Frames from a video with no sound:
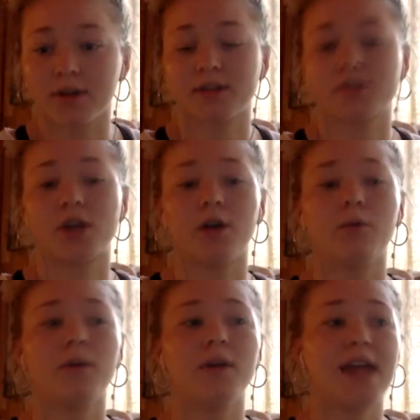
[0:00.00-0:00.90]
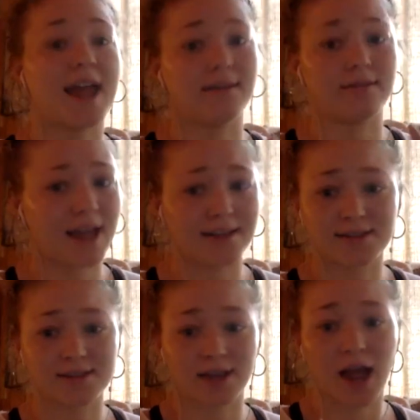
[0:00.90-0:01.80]
So, and
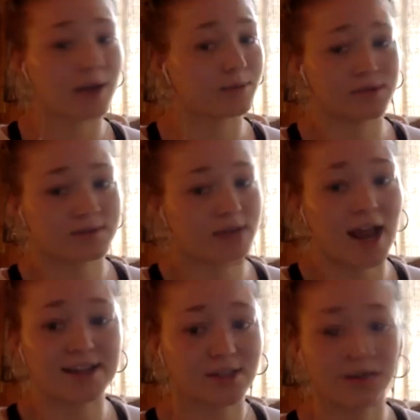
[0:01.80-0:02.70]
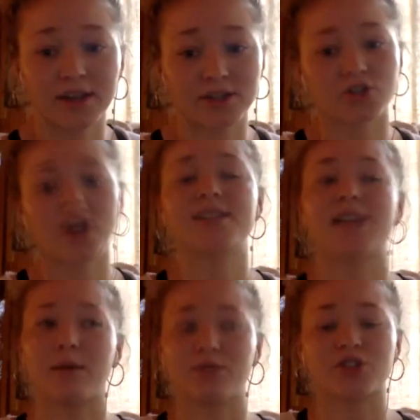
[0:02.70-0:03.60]
I still get
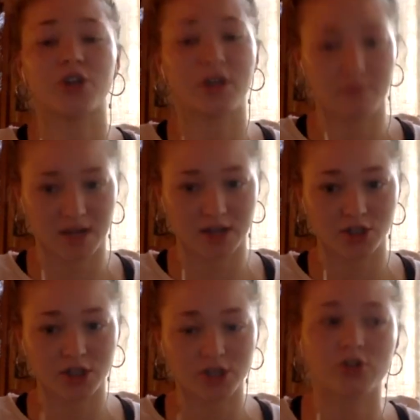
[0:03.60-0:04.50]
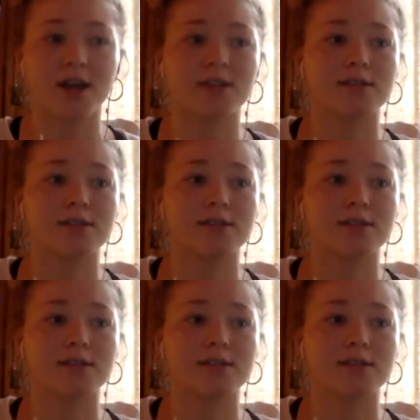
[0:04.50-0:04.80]
stressed. I'm just good at managing stress.